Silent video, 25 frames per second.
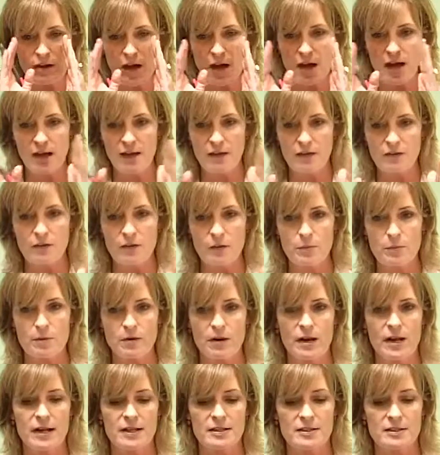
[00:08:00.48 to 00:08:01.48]
your eye on the
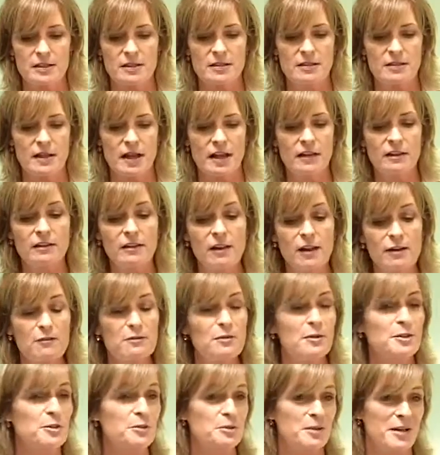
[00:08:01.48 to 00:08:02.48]
prize. And I
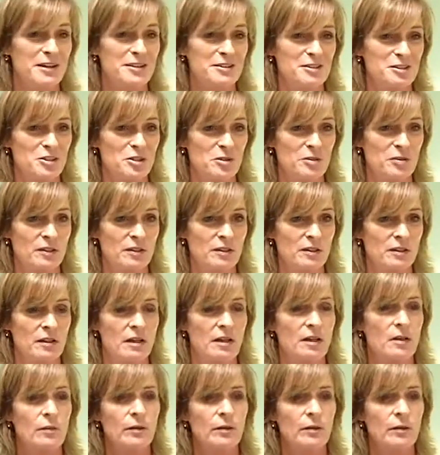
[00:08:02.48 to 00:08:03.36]
love what you guys are doing.